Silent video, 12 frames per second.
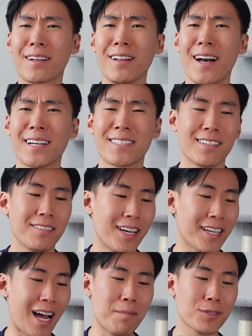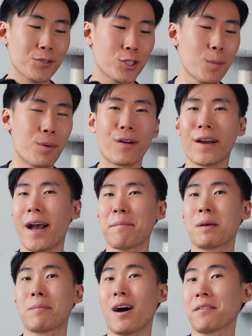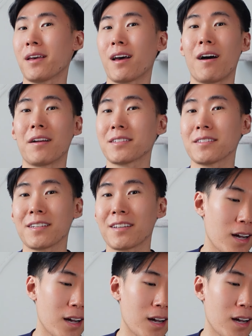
class. Like, I'm super happy about that, honestly.